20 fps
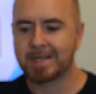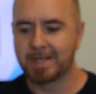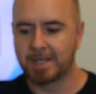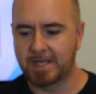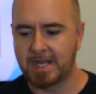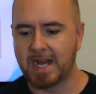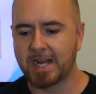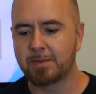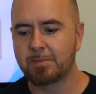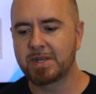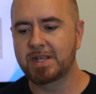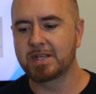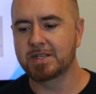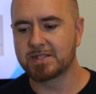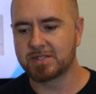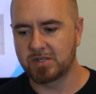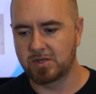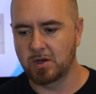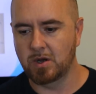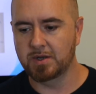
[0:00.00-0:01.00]
Anatomy
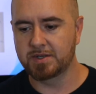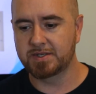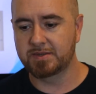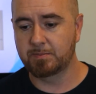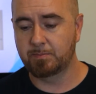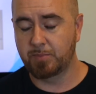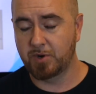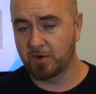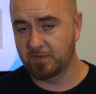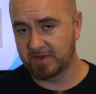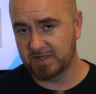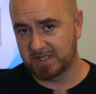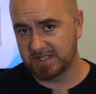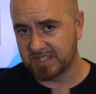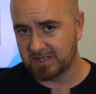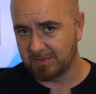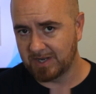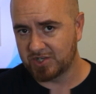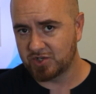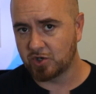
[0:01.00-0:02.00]
is not perfectly
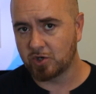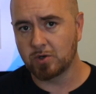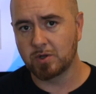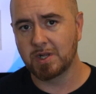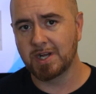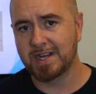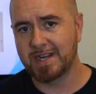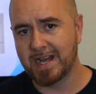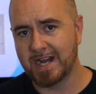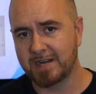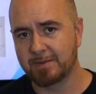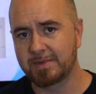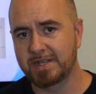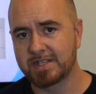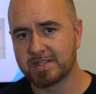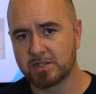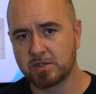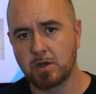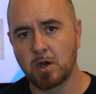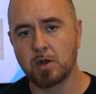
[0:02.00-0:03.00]
symmetrical. Anatomy
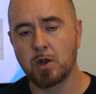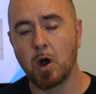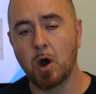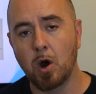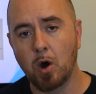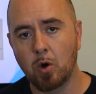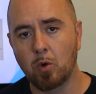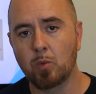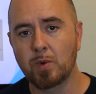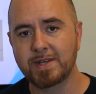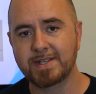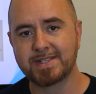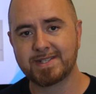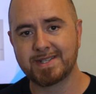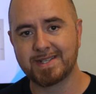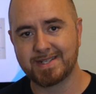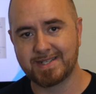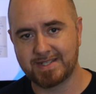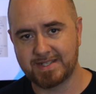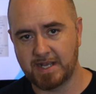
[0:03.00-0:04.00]
is not always
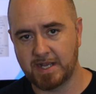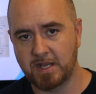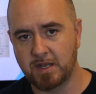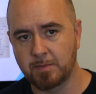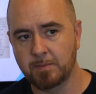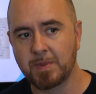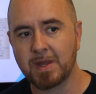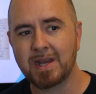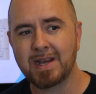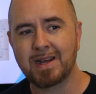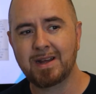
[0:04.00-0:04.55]
the same.